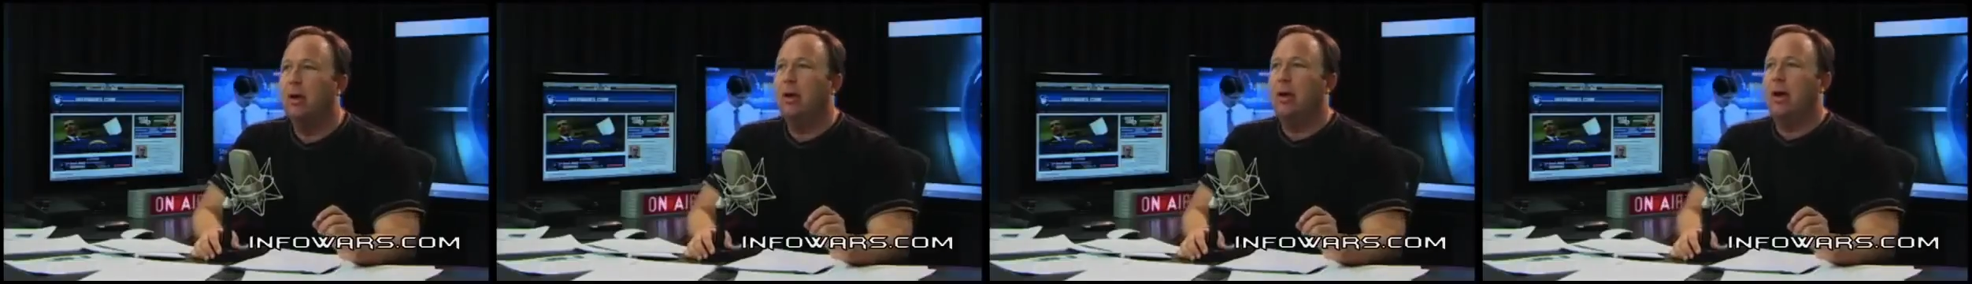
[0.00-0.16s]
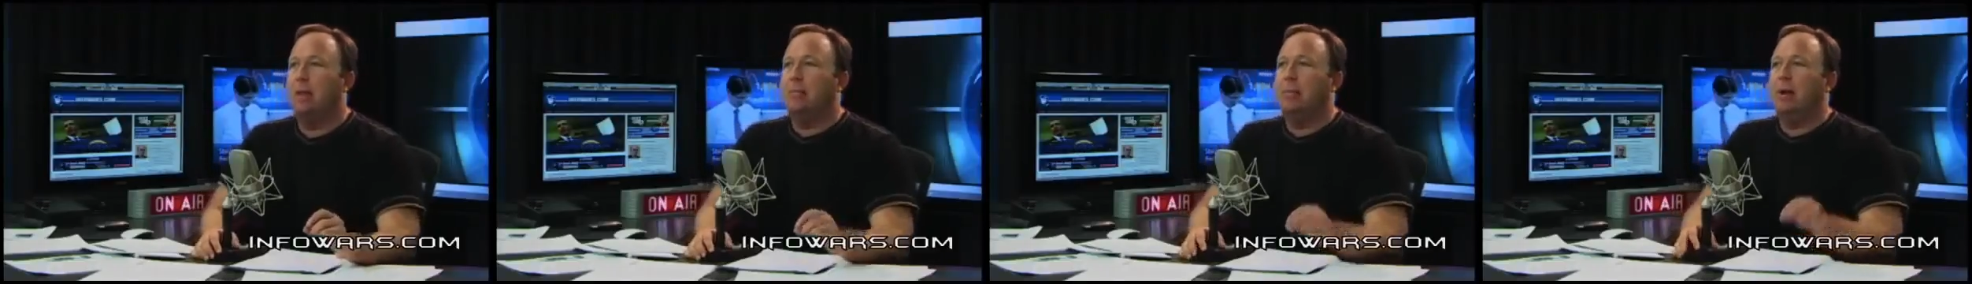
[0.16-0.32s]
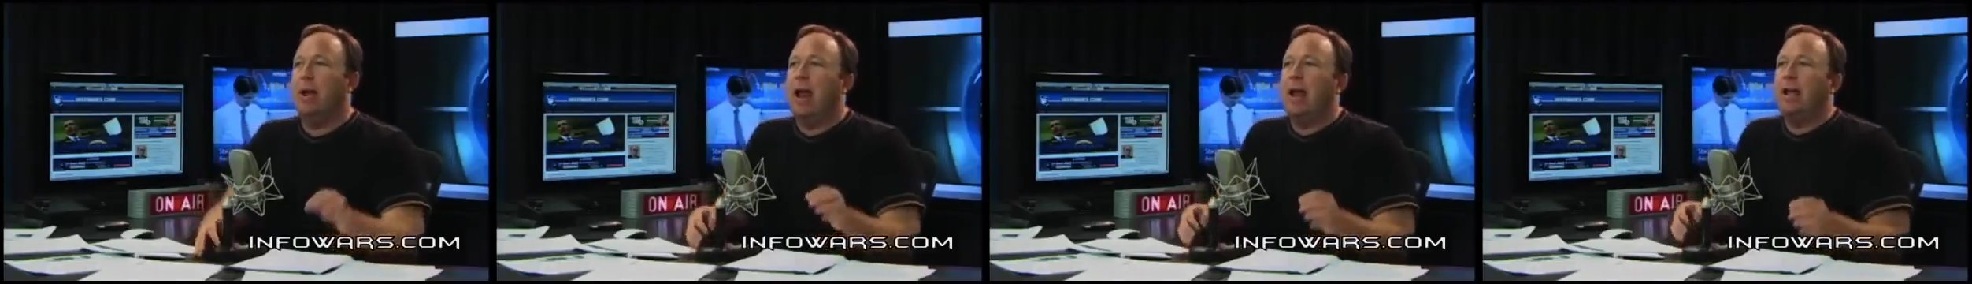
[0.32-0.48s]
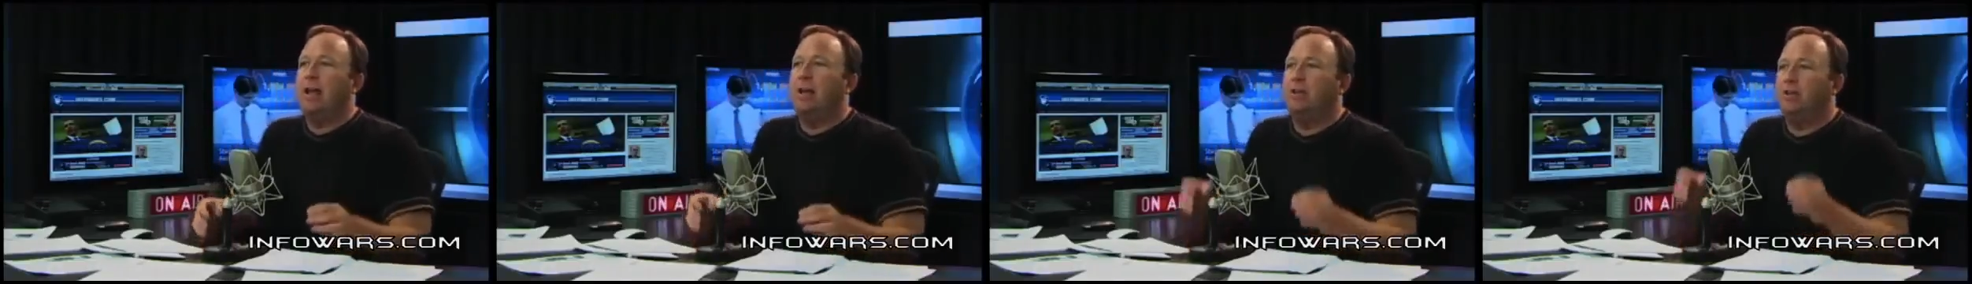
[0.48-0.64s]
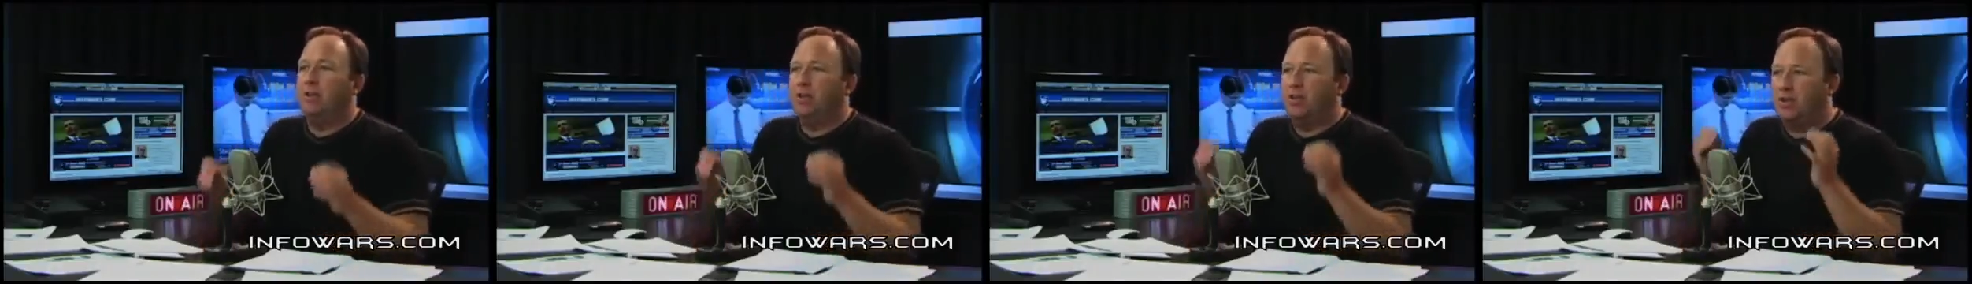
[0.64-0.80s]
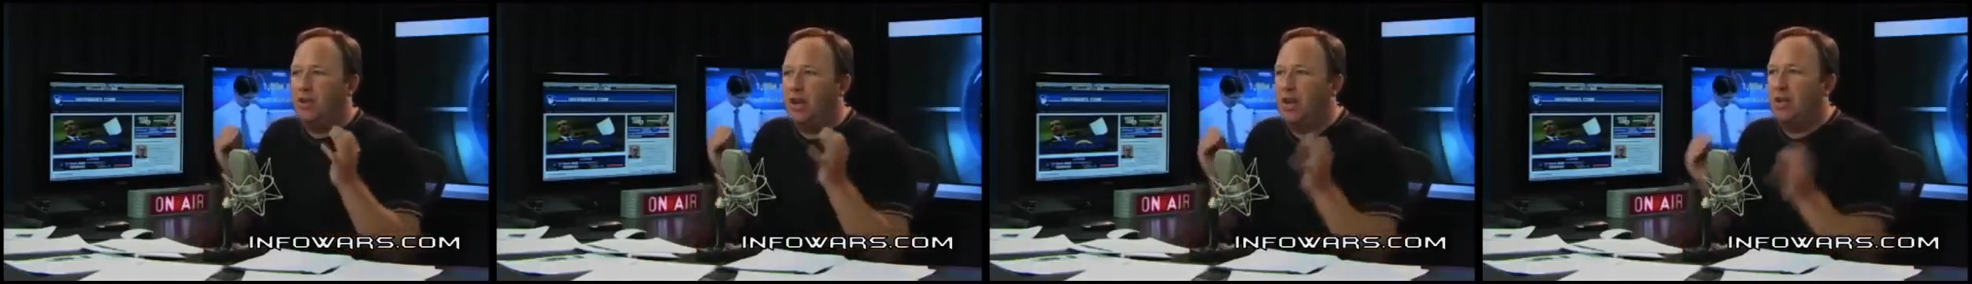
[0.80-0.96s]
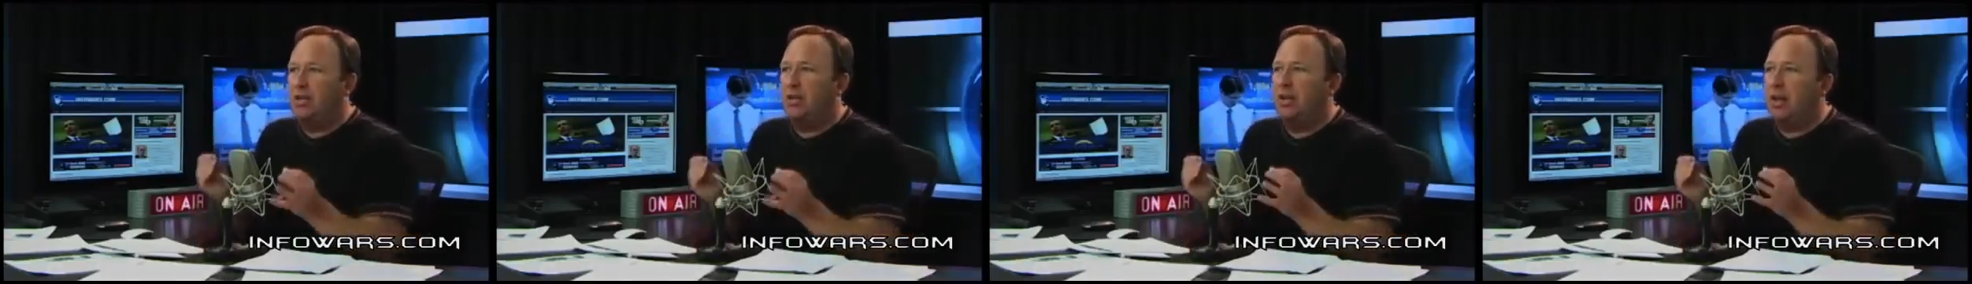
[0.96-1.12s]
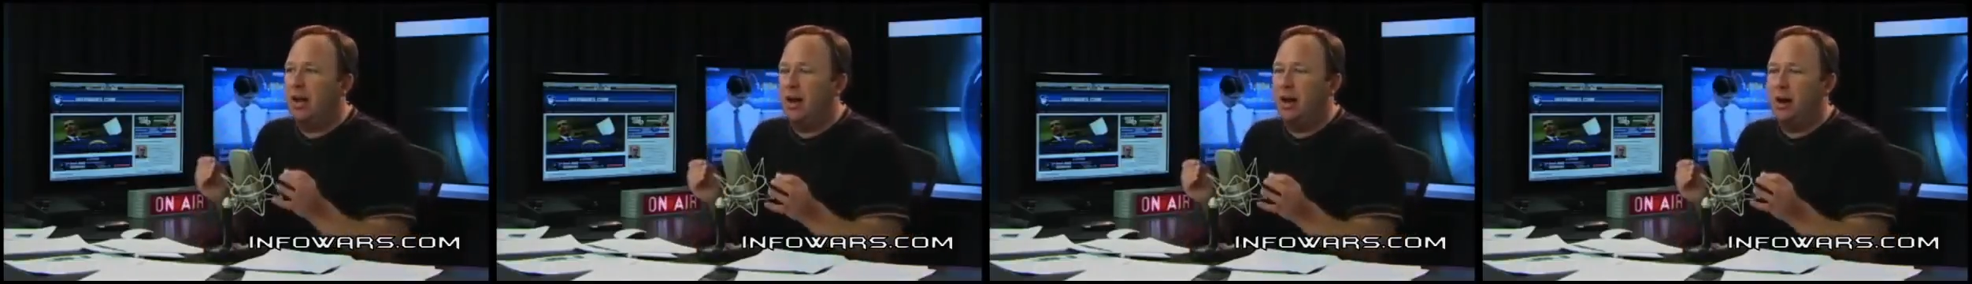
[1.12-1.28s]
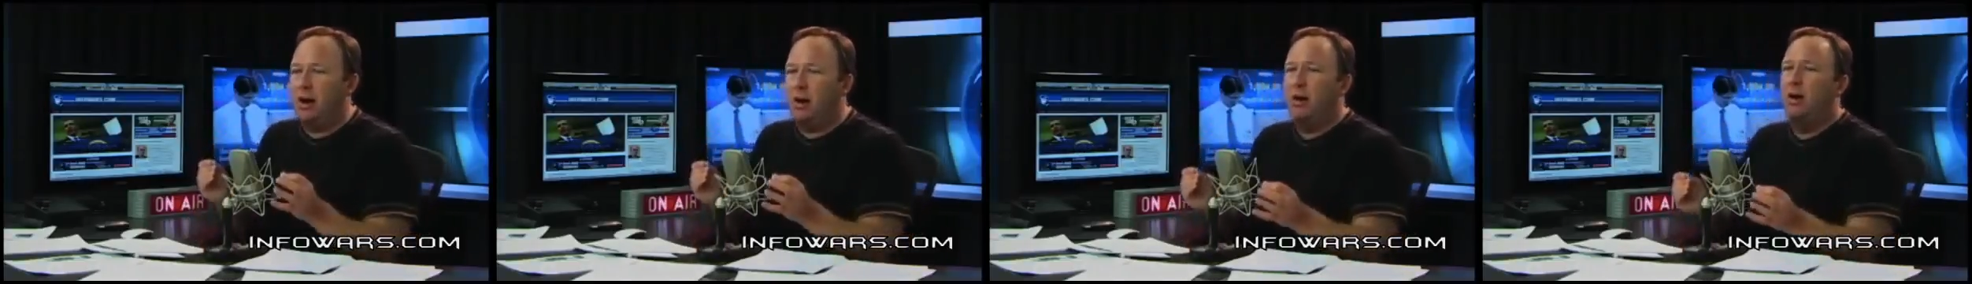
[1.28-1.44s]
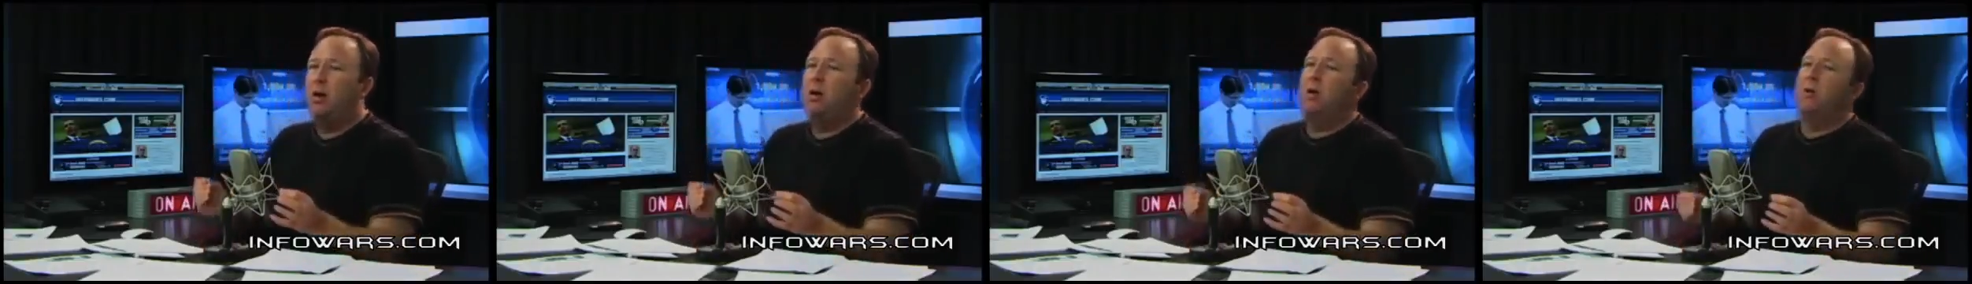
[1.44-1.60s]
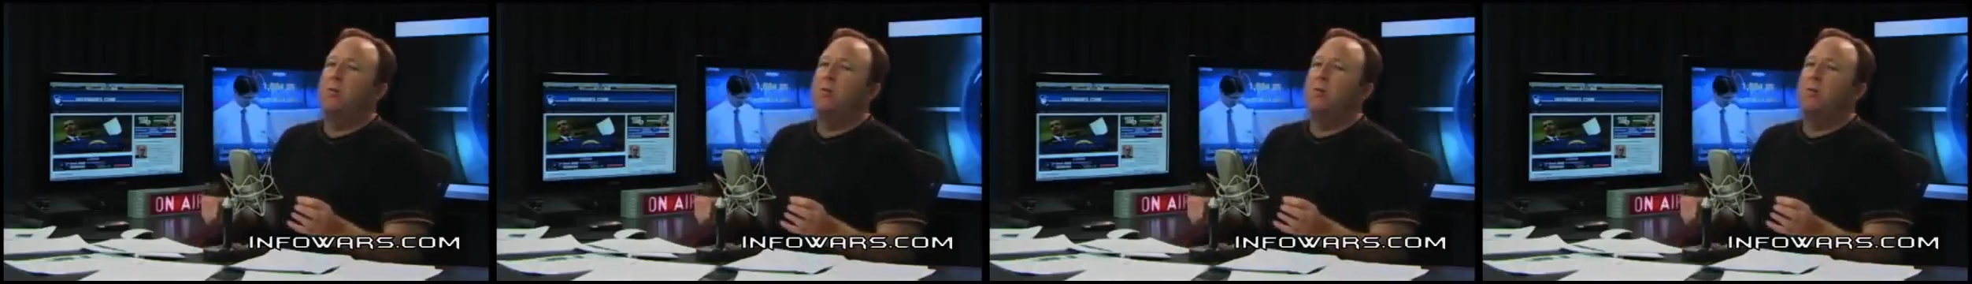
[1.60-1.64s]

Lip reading: I mean, I could sit there